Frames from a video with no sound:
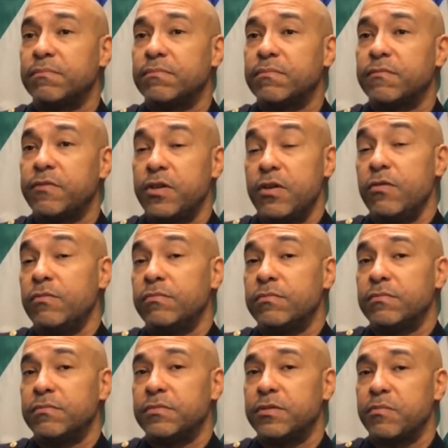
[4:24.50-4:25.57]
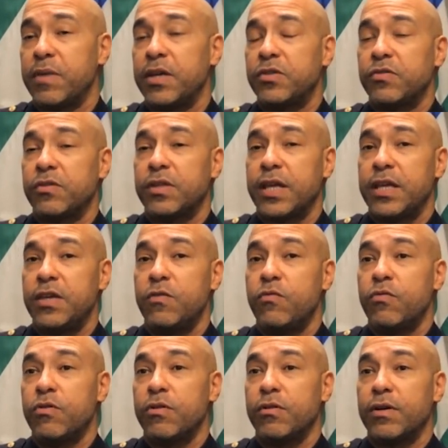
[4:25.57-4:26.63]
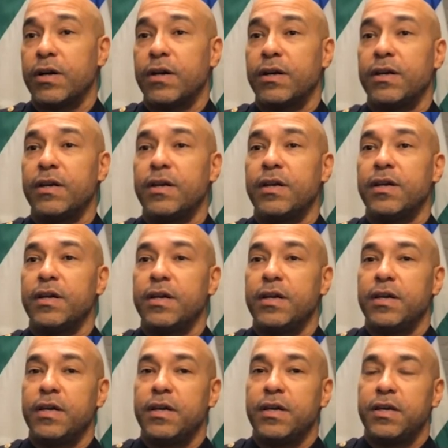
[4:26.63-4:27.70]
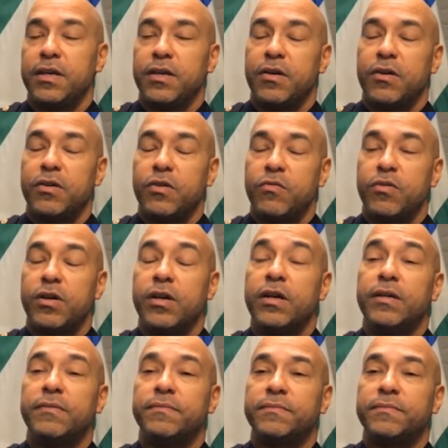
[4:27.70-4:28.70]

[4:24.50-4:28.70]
for you to make sure that you were, you were good.